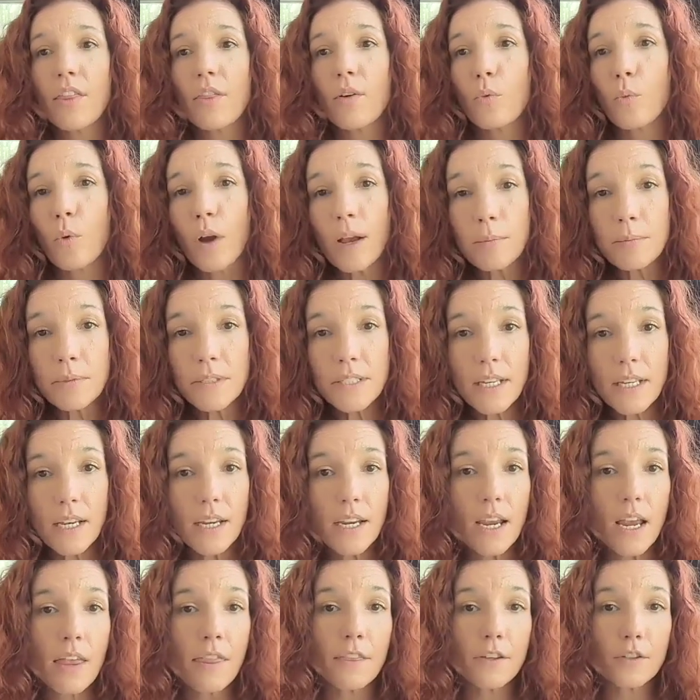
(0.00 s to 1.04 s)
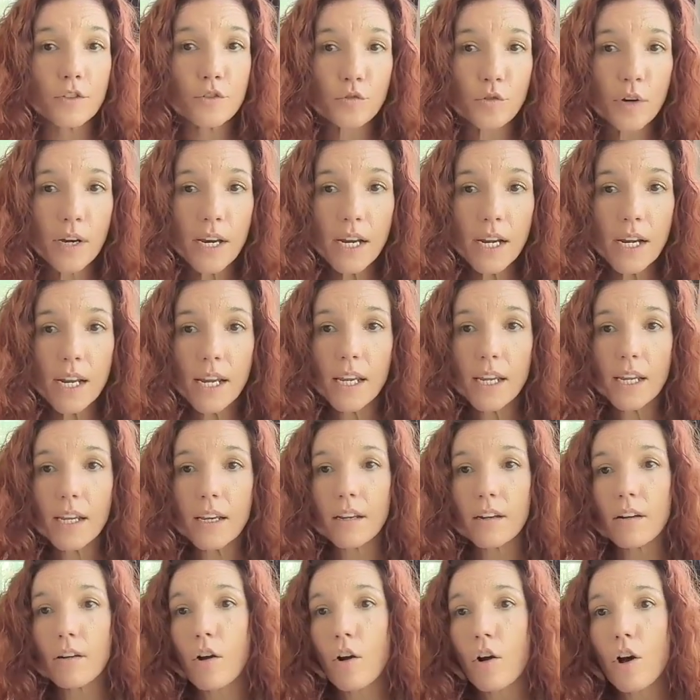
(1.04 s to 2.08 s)
the website and the
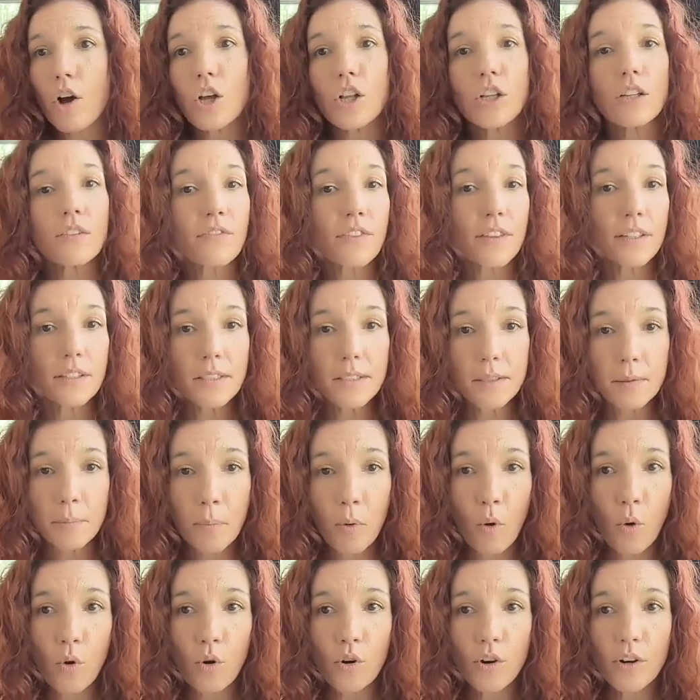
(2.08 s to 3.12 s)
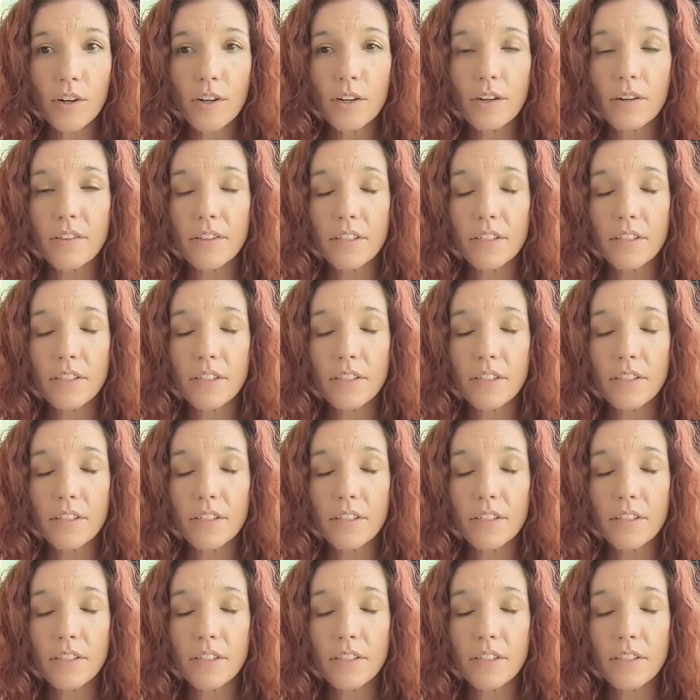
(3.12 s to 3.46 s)
training and all of the support.